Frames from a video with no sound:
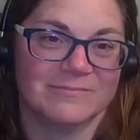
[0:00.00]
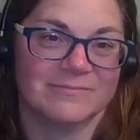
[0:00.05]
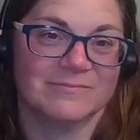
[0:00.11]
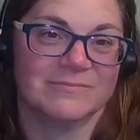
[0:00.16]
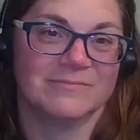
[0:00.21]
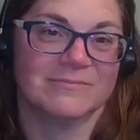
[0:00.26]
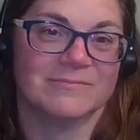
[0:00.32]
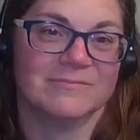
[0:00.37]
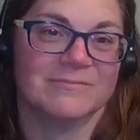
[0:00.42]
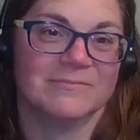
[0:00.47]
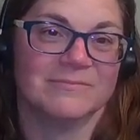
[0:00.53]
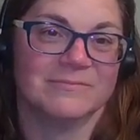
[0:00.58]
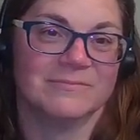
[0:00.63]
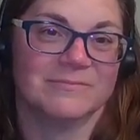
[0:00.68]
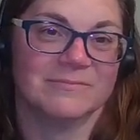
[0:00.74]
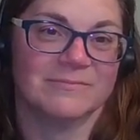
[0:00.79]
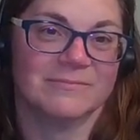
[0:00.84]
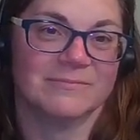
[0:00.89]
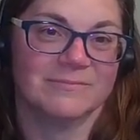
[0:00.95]

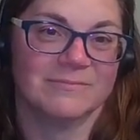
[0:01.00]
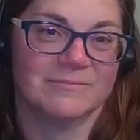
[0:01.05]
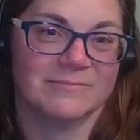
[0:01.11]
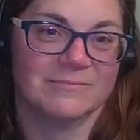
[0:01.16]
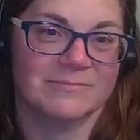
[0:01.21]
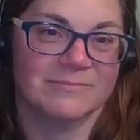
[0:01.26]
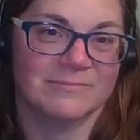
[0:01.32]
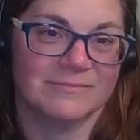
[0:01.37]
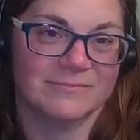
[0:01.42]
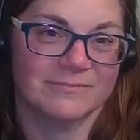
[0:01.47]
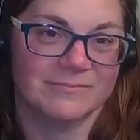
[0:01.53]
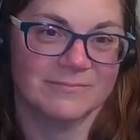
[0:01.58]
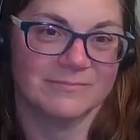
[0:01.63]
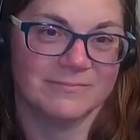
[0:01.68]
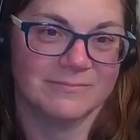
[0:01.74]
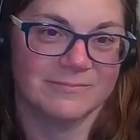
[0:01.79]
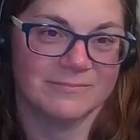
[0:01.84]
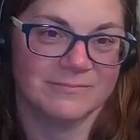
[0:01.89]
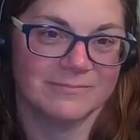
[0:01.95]

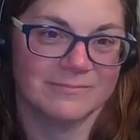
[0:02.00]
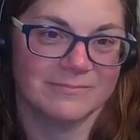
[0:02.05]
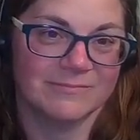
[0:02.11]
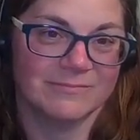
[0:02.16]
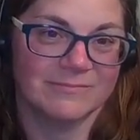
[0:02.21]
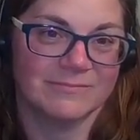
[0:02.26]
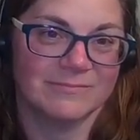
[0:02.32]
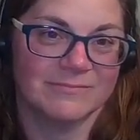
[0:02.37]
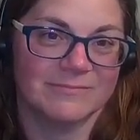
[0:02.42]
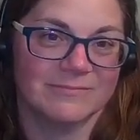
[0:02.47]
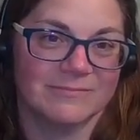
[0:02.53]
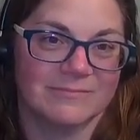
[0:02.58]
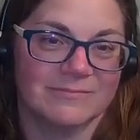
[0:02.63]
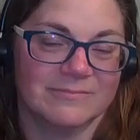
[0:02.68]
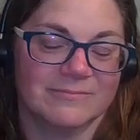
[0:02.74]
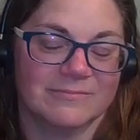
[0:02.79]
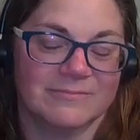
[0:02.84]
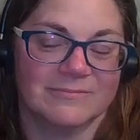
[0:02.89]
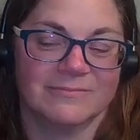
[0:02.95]

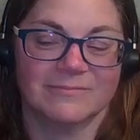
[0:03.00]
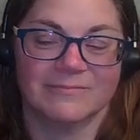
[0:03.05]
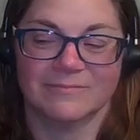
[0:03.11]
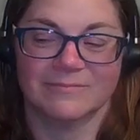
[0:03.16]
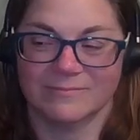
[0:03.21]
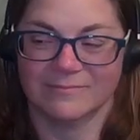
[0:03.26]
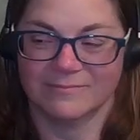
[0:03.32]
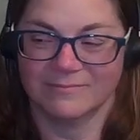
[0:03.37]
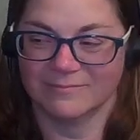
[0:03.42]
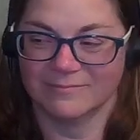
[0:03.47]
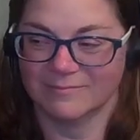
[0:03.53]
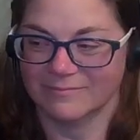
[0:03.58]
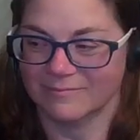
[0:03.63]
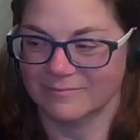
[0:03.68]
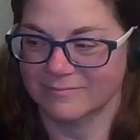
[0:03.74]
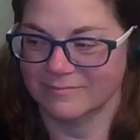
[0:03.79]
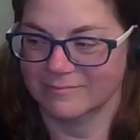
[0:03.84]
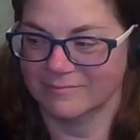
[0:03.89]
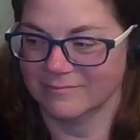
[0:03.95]

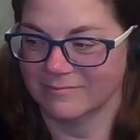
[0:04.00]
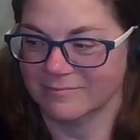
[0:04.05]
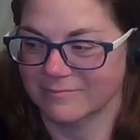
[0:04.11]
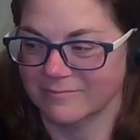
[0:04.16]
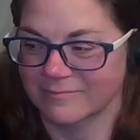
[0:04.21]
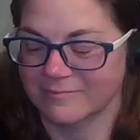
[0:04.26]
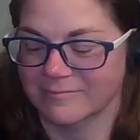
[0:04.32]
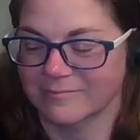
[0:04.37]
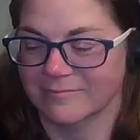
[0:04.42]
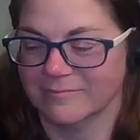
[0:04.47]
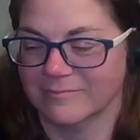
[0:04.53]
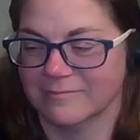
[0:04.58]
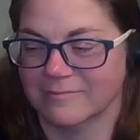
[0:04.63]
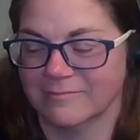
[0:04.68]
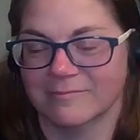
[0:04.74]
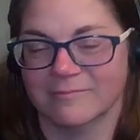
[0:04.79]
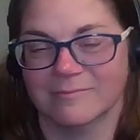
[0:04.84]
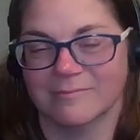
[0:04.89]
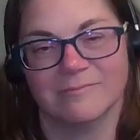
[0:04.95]

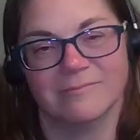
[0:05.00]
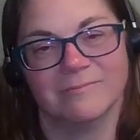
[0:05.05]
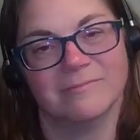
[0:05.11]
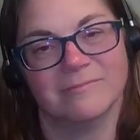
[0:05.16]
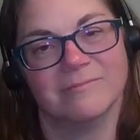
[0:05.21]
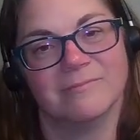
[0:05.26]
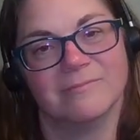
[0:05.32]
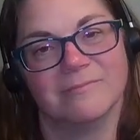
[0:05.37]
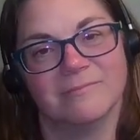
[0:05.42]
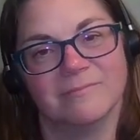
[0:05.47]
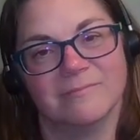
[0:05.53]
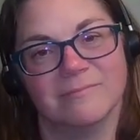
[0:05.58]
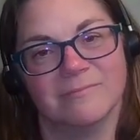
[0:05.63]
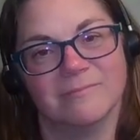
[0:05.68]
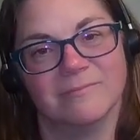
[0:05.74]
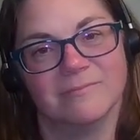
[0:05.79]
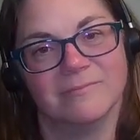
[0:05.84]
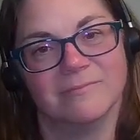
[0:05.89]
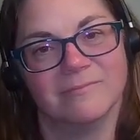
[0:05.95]

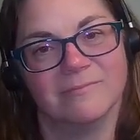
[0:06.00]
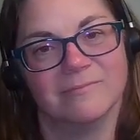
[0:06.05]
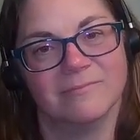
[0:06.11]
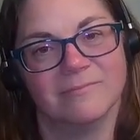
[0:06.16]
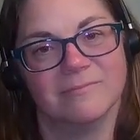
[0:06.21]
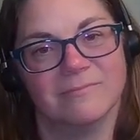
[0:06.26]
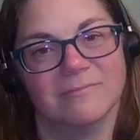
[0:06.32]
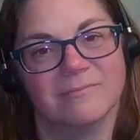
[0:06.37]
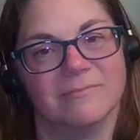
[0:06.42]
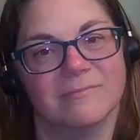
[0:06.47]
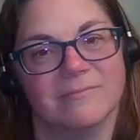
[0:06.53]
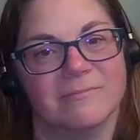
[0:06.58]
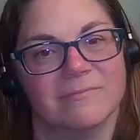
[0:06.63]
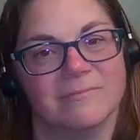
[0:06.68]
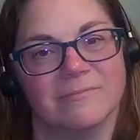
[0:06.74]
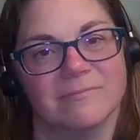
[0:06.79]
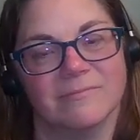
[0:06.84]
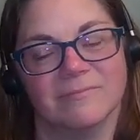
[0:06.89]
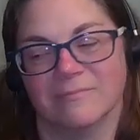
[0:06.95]

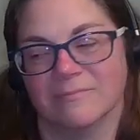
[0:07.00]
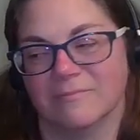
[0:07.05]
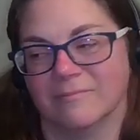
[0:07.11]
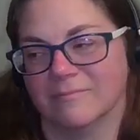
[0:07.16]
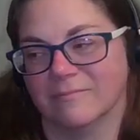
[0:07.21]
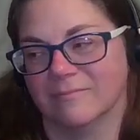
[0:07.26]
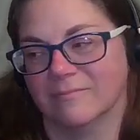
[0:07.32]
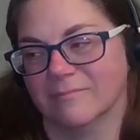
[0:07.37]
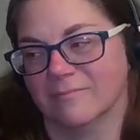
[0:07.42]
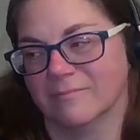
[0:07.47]
(not speaking)